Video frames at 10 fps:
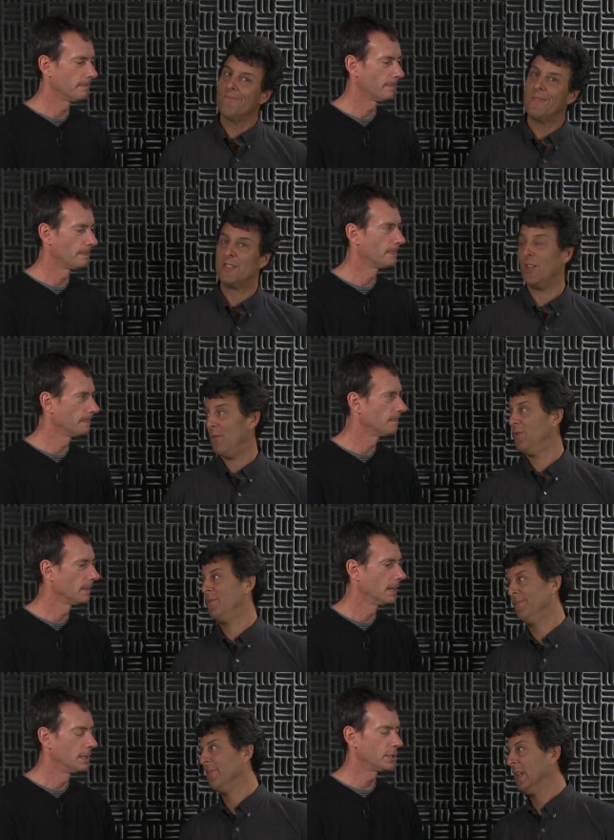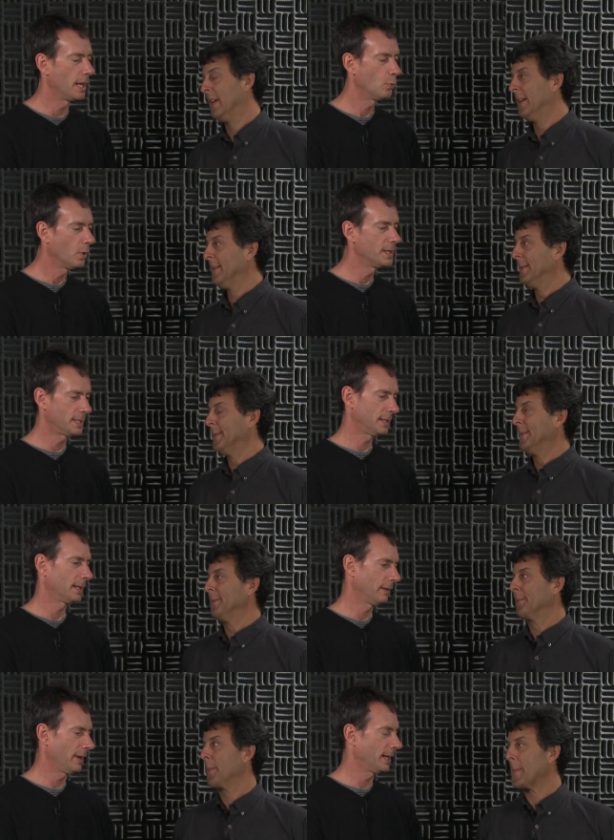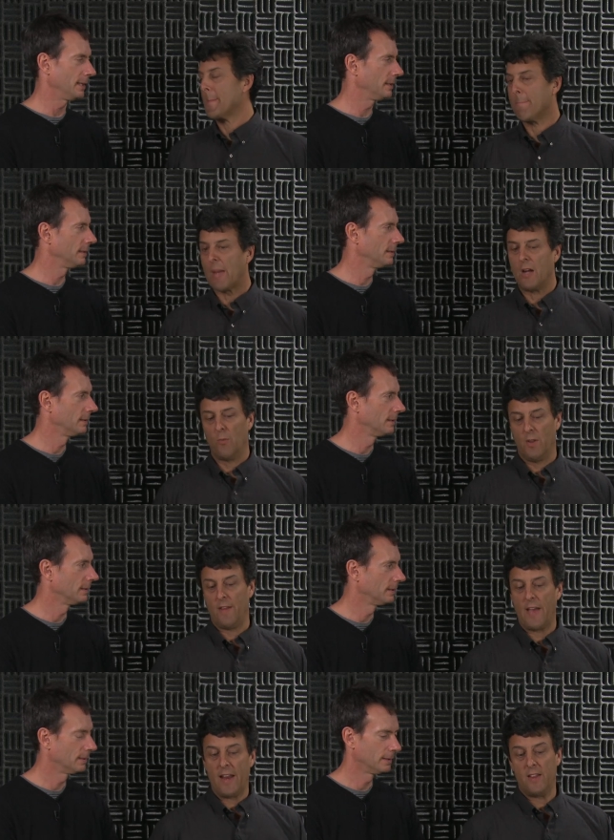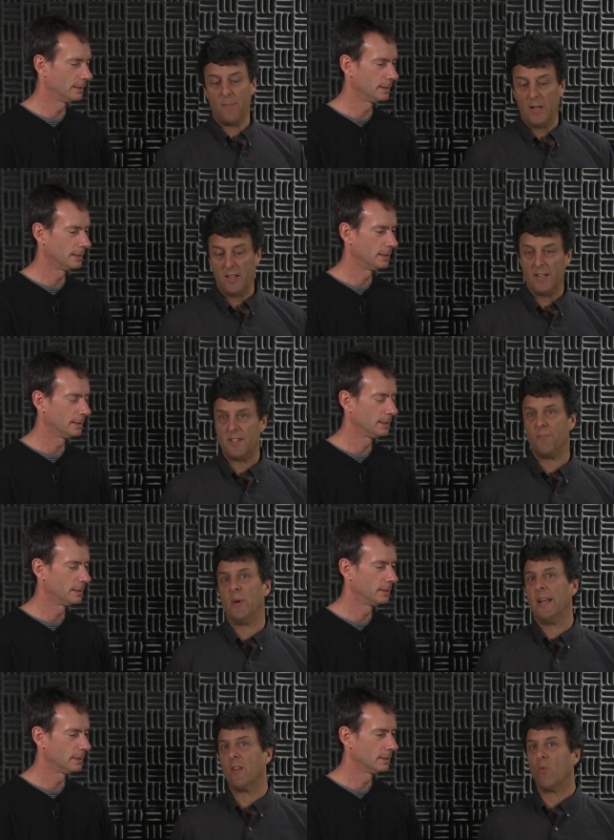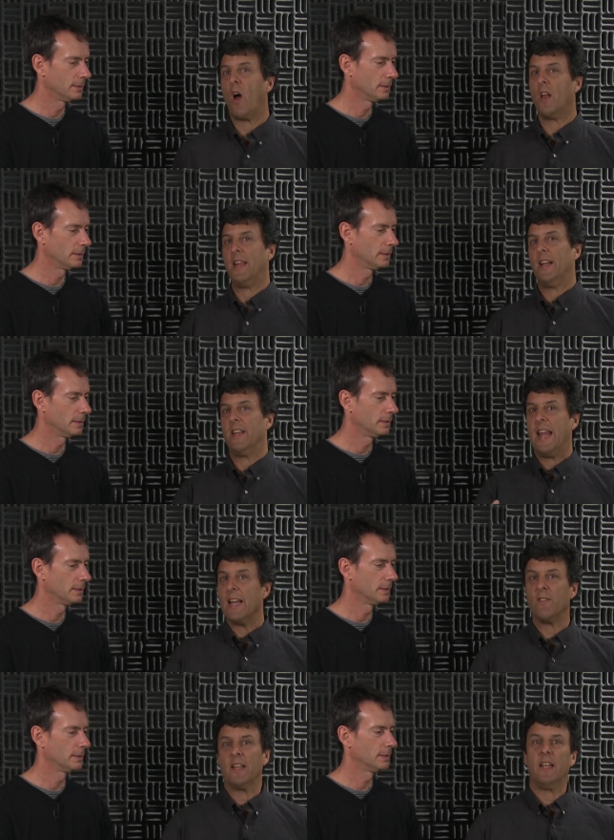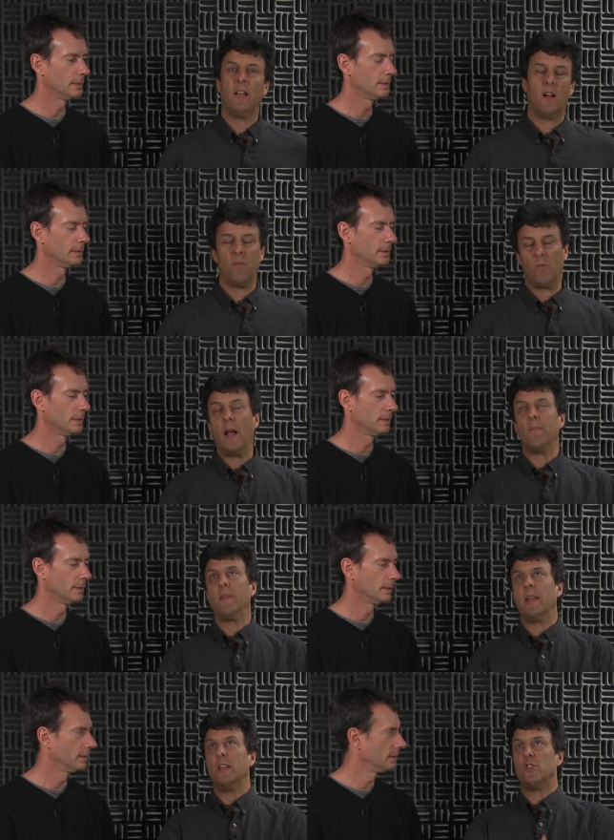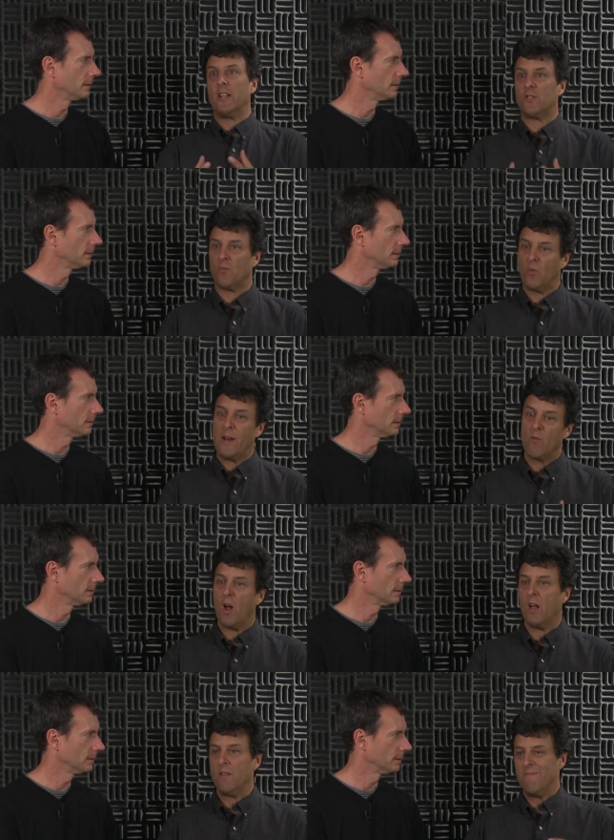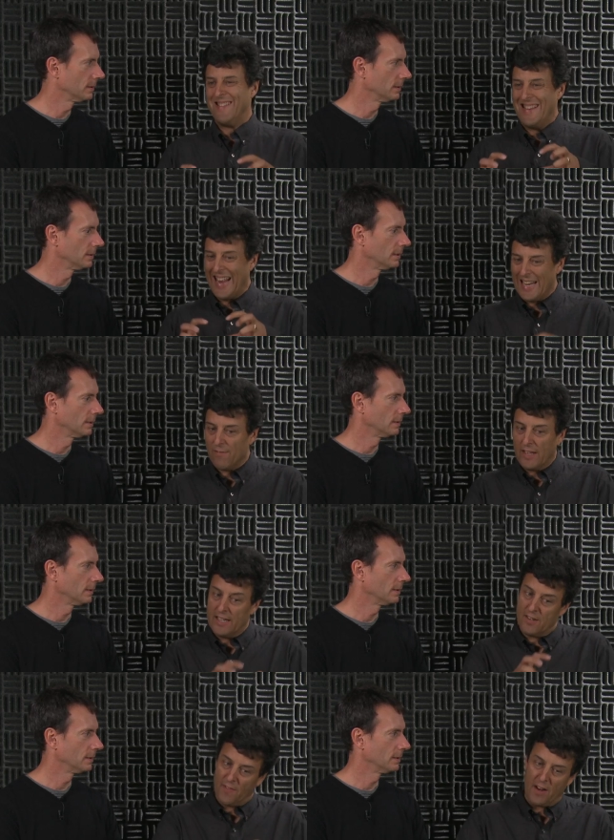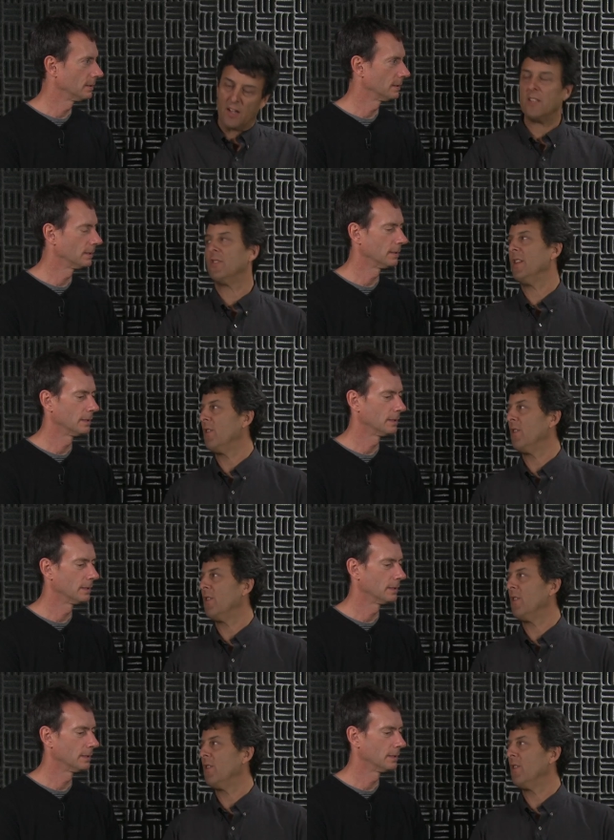Speaker 1: it's huge. And what is it that they've added?
Speaker 2: Well, they've added the ability to bring in the raw data natively or ingest Red Raw natively into Final Cut so that